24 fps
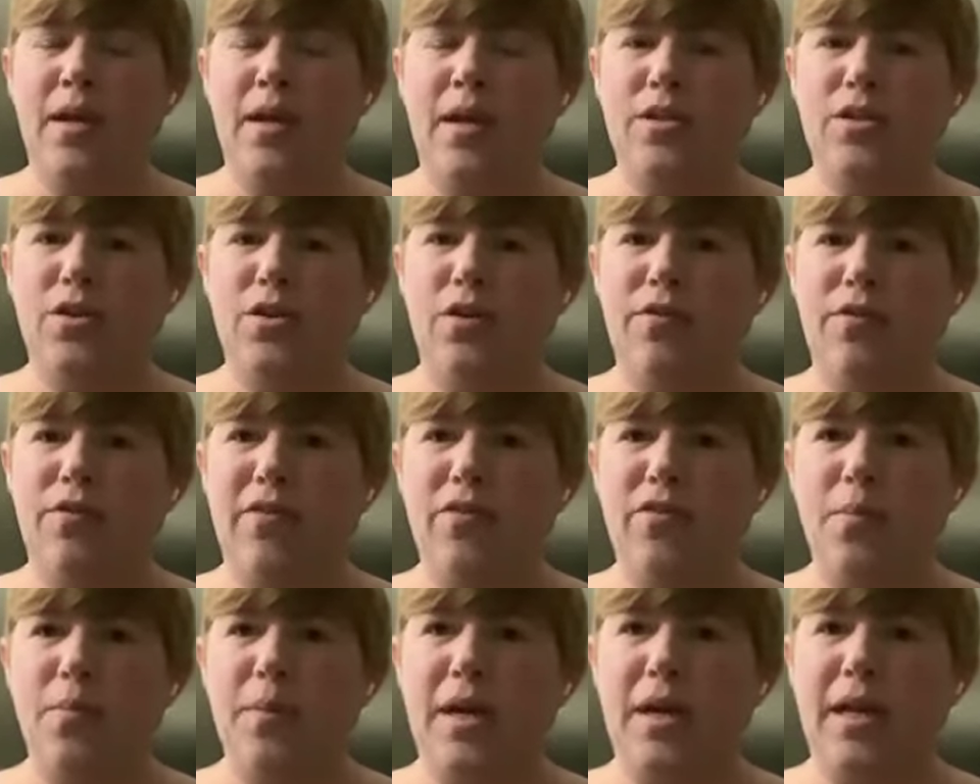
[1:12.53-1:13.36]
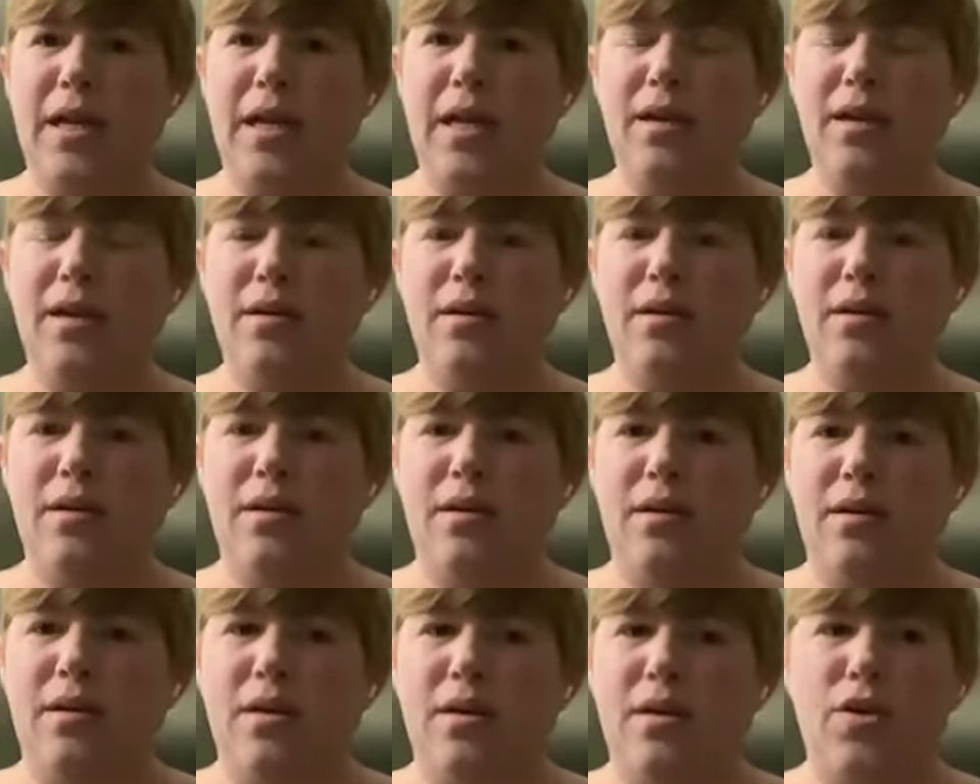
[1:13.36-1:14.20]
So if everybody
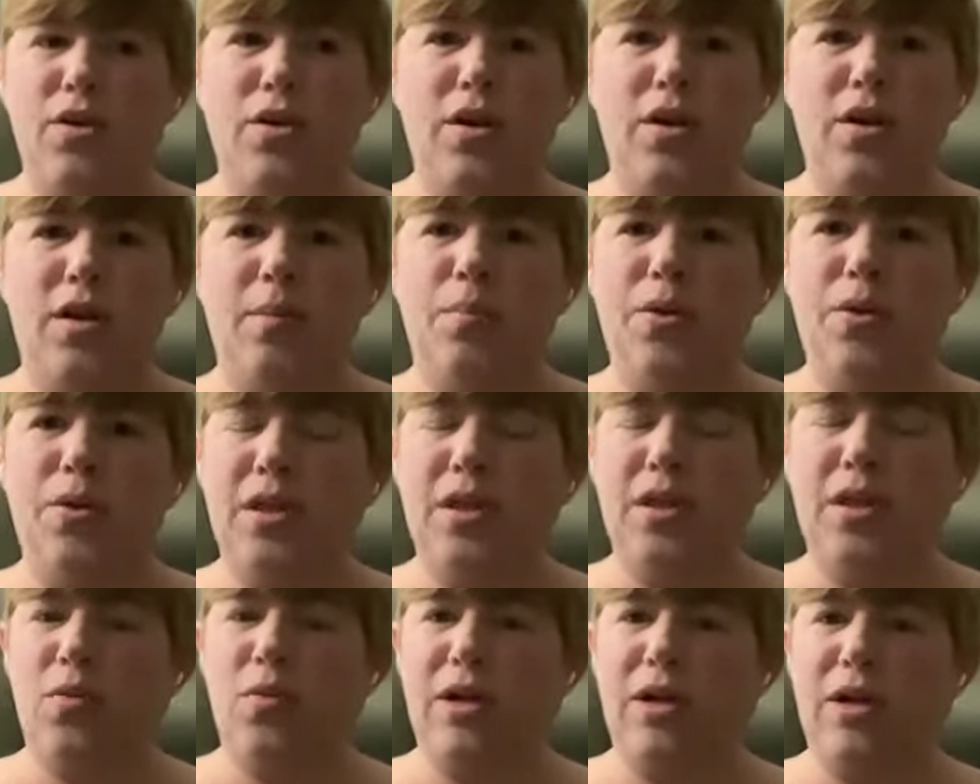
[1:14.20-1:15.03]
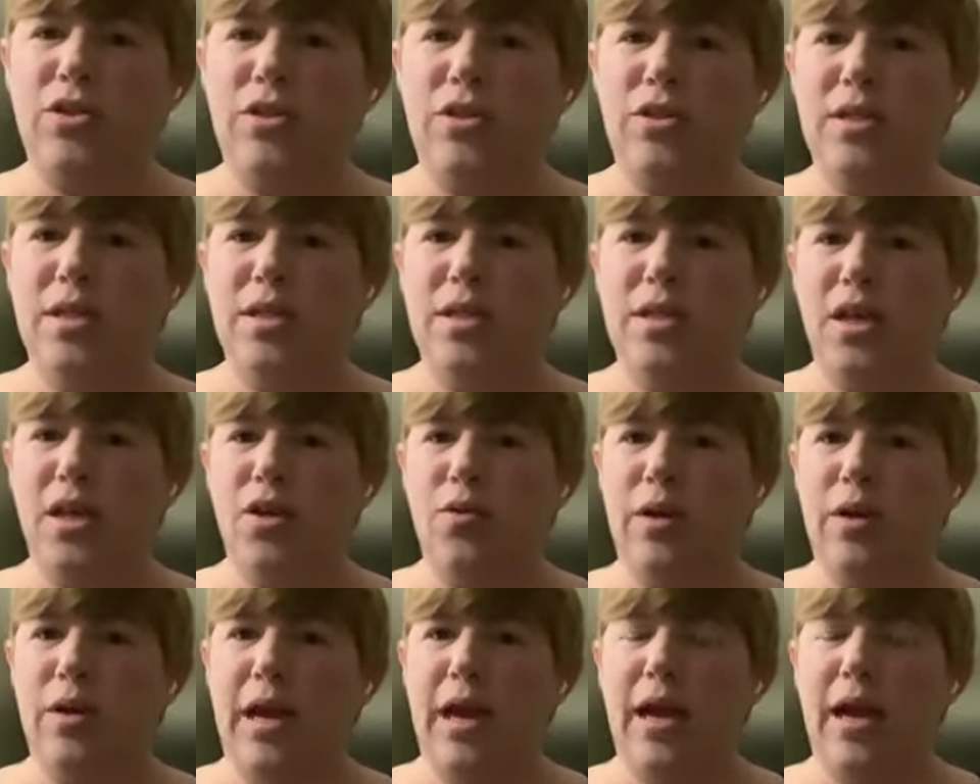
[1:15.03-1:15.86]
could put their questions in the
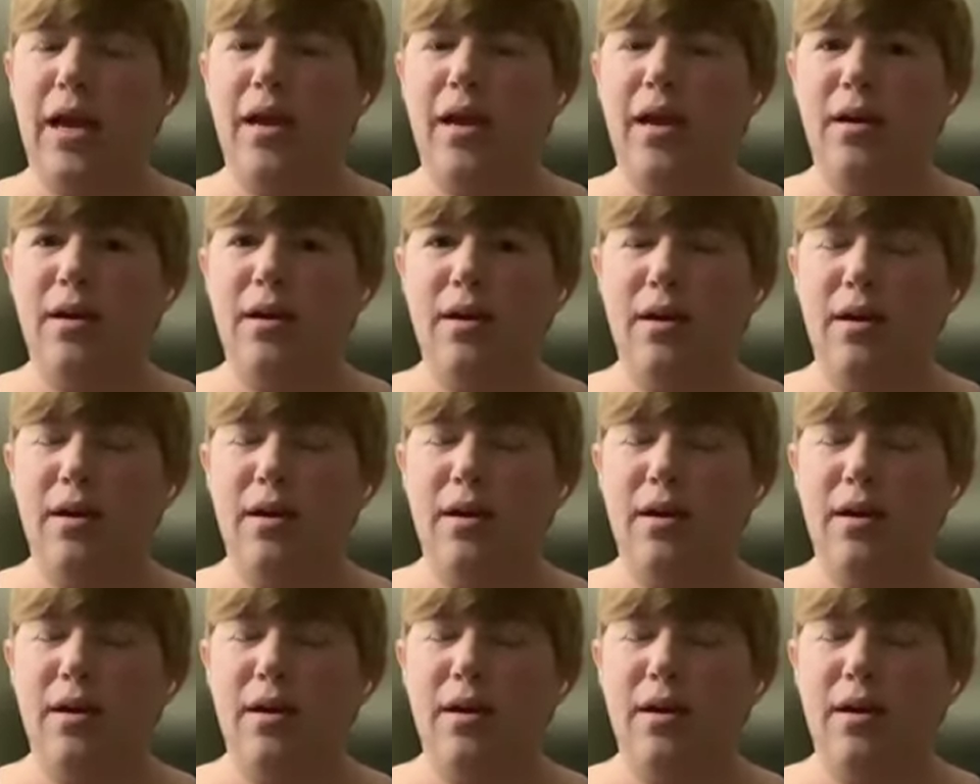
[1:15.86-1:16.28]
Q&A